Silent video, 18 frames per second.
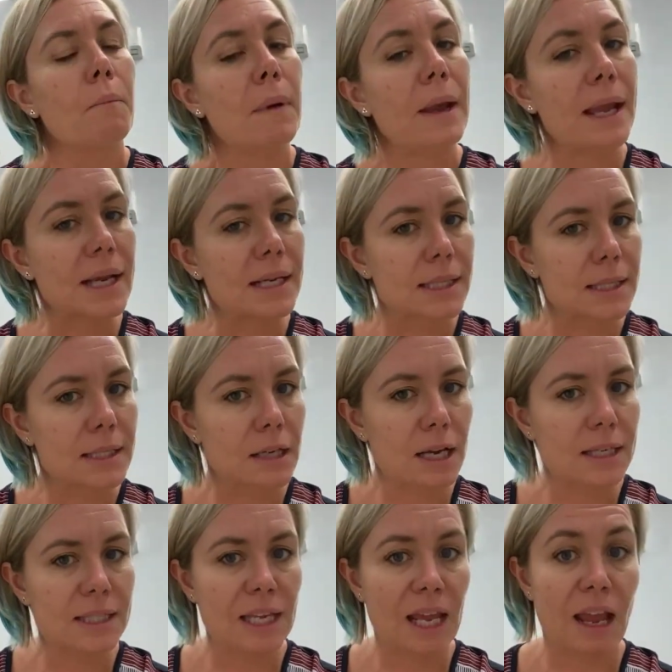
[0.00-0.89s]

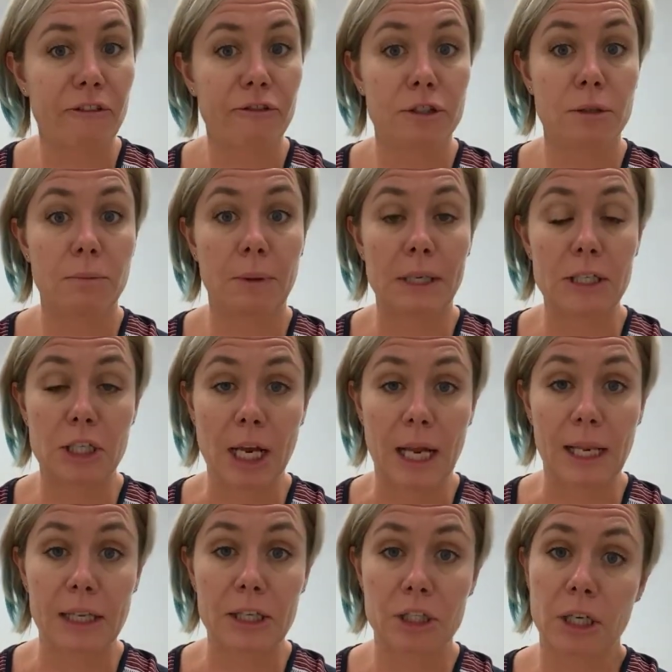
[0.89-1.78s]
Exercises have to be
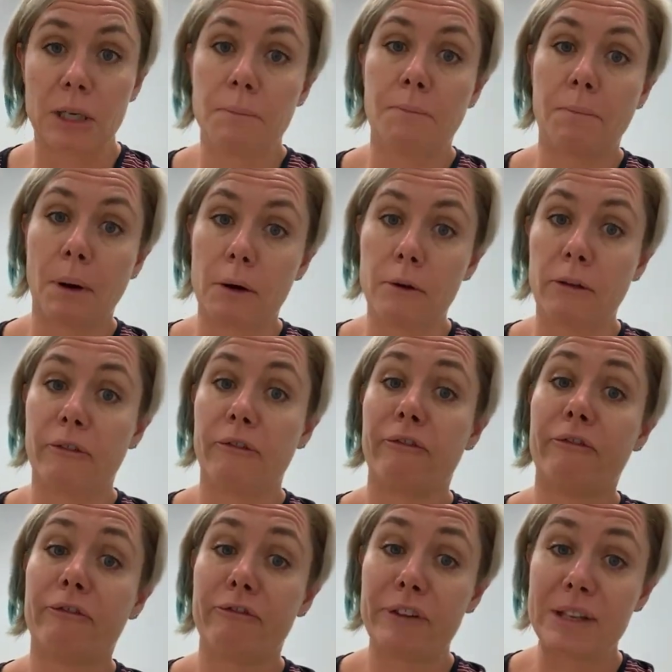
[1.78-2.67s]
challenging both
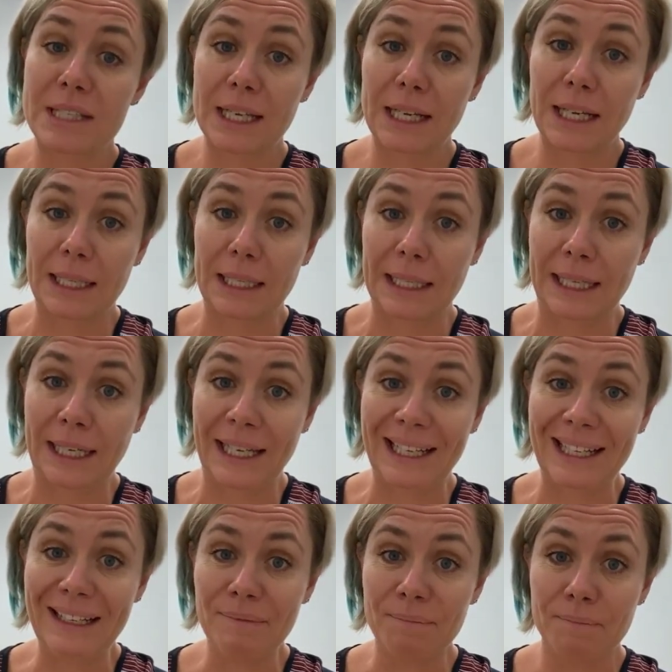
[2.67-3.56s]

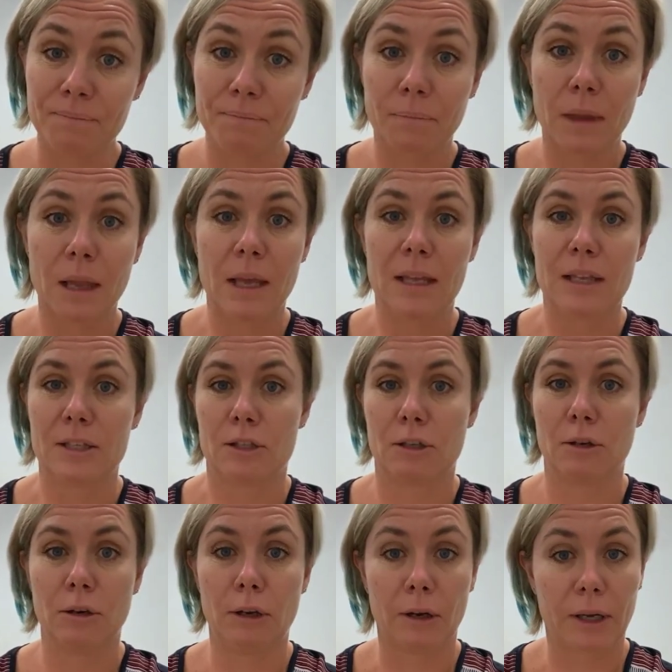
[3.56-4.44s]
physically,
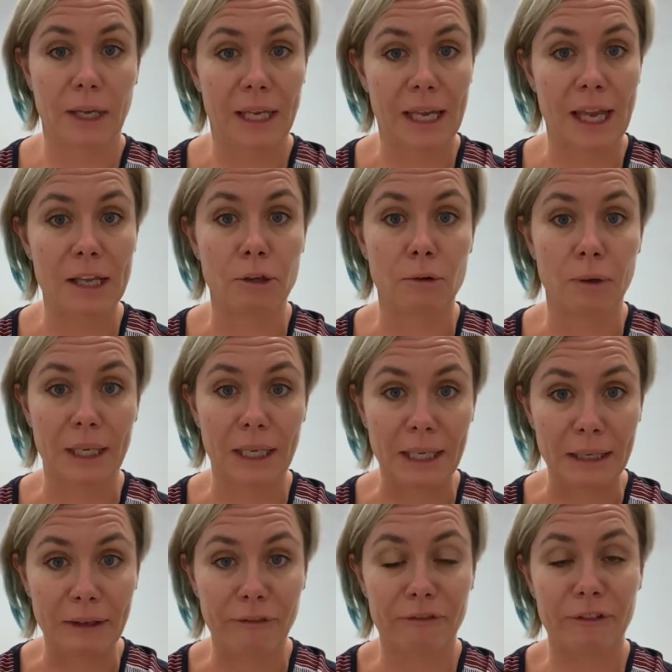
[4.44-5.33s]
so looking at your
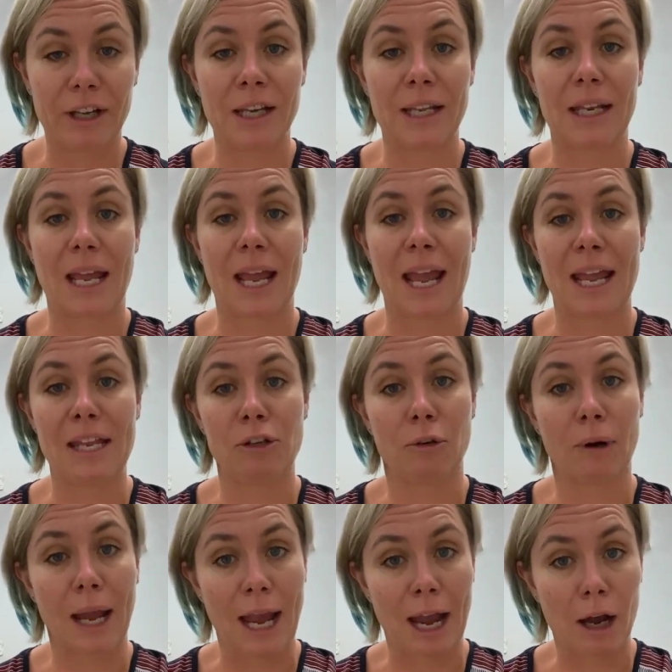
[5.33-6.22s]
effort and
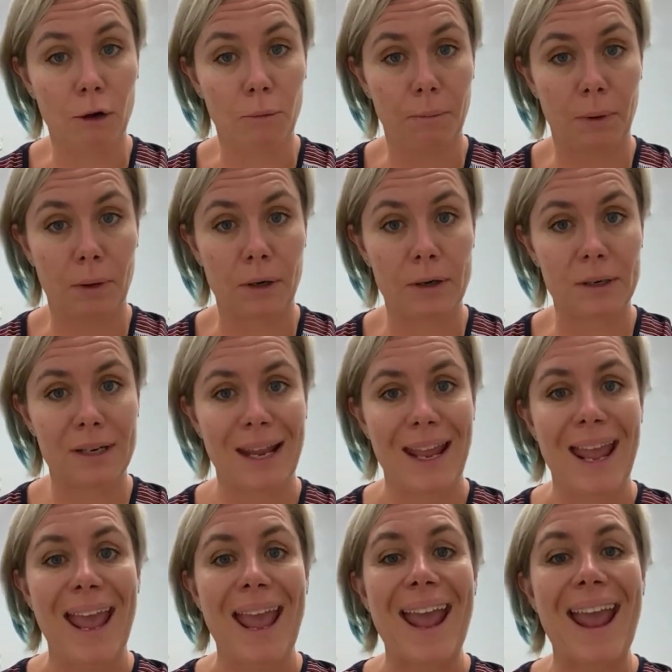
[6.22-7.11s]
your output,
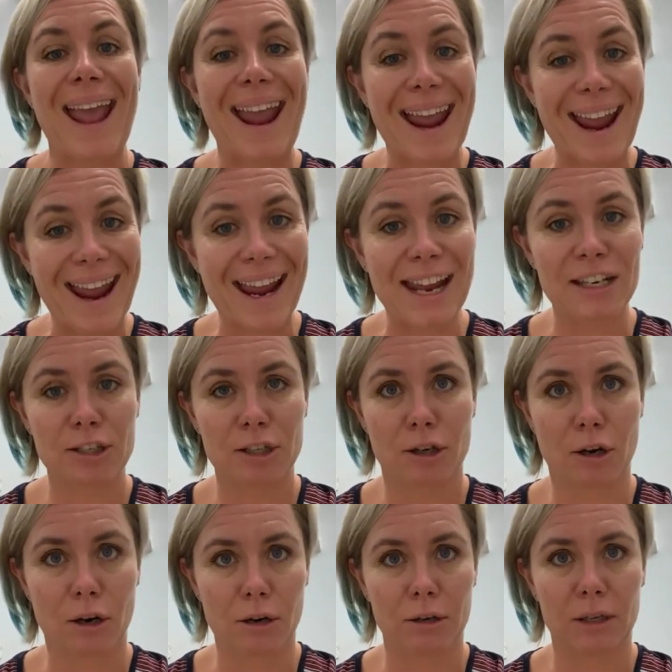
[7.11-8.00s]
and
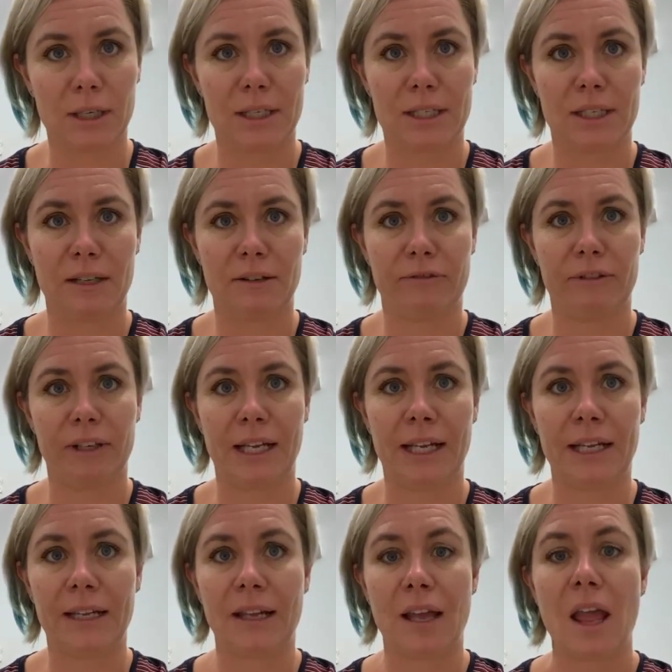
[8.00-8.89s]

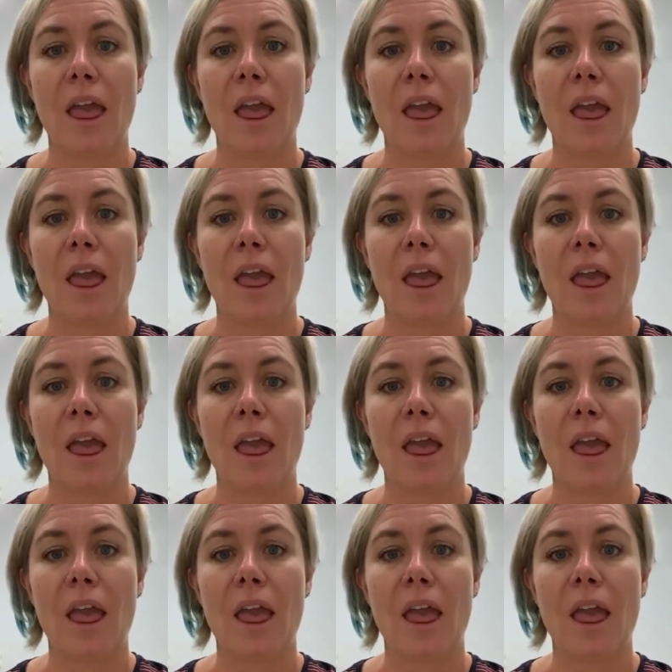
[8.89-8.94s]
cognitively.